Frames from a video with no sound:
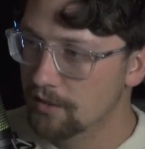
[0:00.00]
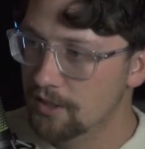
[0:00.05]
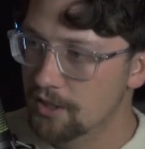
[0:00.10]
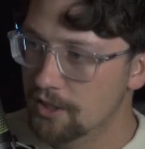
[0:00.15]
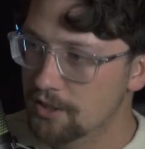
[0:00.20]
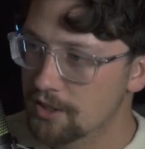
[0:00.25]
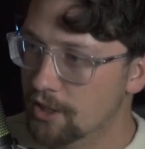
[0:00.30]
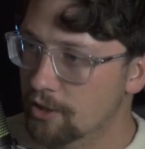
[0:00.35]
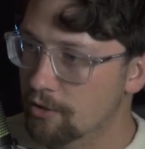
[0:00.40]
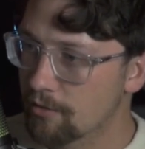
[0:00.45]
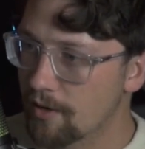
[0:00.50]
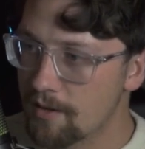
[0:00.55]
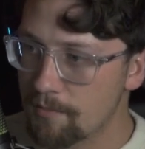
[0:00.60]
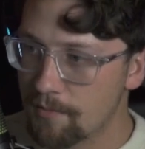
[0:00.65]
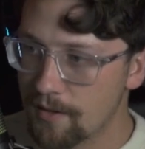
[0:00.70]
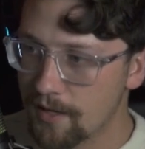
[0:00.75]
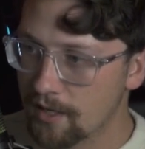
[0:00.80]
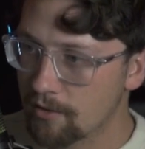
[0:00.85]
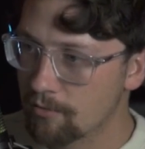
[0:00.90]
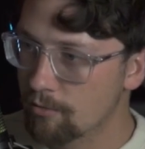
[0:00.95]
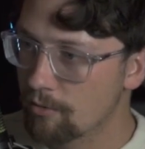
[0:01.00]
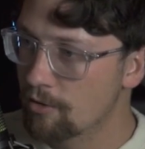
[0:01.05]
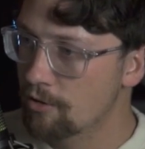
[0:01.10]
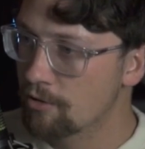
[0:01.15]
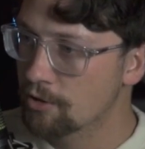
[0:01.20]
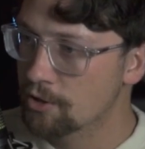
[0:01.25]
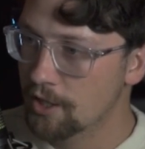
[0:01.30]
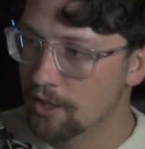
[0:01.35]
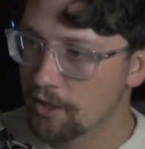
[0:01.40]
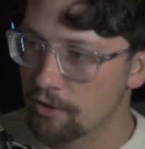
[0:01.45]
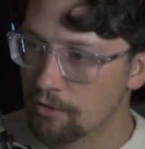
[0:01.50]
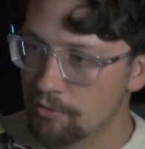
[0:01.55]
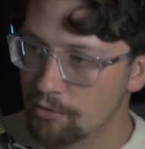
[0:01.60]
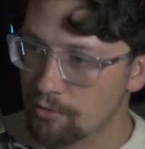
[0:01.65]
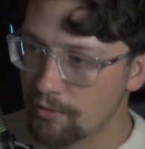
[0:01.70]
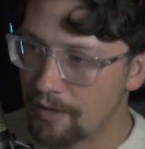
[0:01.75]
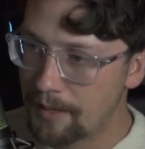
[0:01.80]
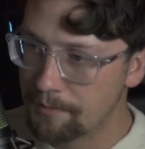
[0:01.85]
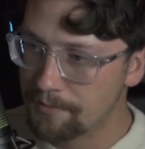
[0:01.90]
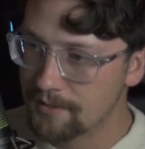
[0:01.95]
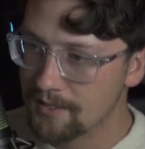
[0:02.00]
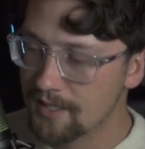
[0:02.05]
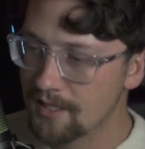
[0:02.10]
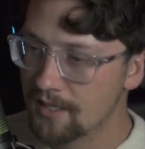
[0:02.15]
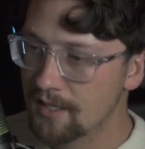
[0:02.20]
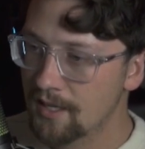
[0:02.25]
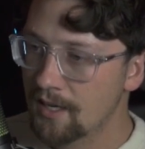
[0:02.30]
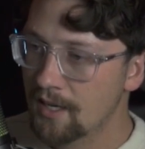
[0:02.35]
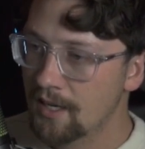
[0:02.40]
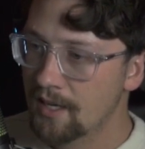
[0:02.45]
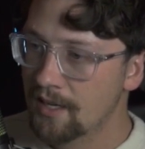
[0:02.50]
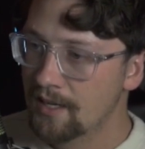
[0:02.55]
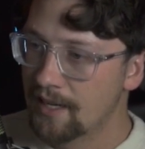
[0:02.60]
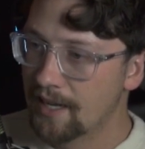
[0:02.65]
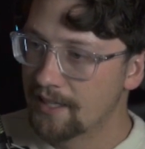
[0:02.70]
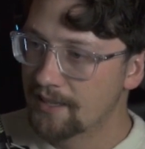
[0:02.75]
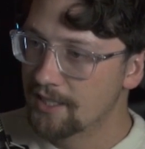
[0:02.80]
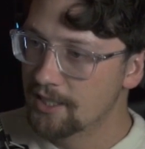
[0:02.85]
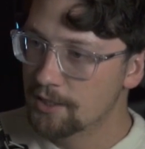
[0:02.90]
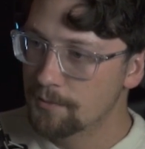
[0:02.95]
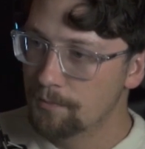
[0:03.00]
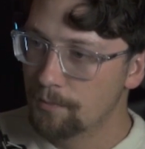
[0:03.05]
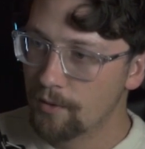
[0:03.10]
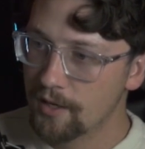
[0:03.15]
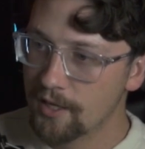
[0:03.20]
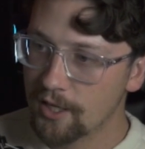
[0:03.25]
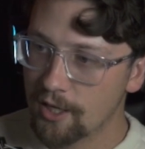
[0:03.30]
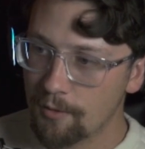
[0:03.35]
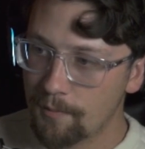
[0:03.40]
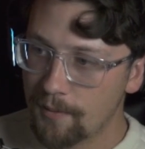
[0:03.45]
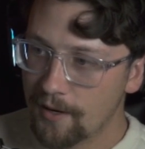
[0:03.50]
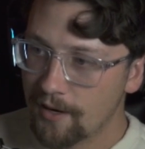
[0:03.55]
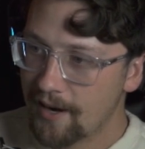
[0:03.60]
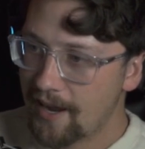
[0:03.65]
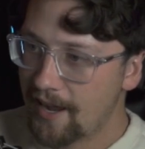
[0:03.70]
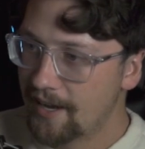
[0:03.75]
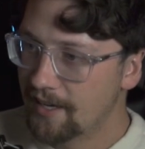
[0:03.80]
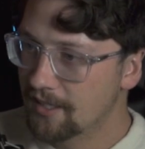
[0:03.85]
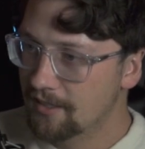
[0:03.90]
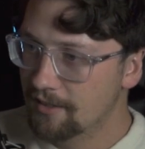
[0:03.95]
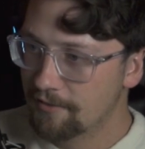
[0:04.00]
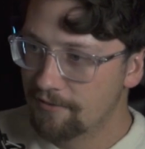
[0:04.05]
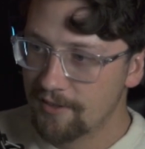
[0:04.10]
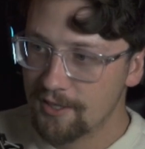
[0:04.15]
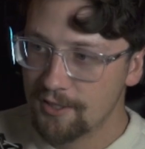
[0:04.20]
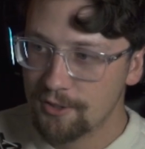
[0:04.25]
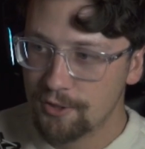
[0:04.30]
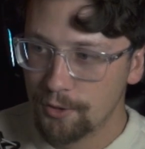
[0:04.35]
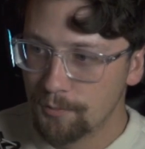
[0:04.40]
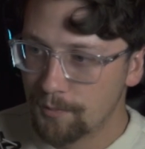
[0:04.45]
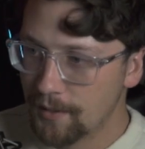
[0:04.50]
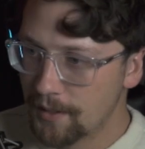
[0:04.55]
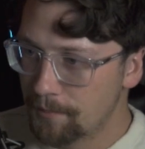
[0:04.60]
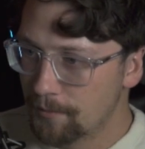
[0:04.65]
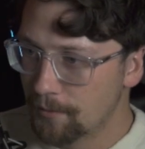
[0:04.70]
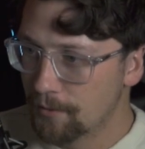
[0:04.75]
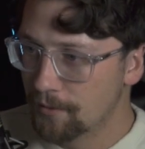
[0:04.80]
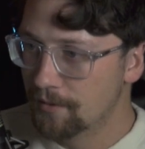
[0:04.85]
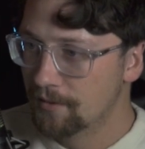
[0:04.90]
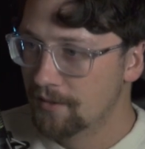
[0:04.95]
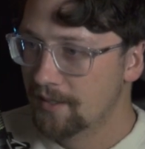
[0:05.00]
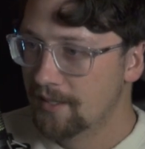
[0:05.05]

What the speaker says: just a great pick and roll. Sengun drops it. At this point, Gobert had to defend two people.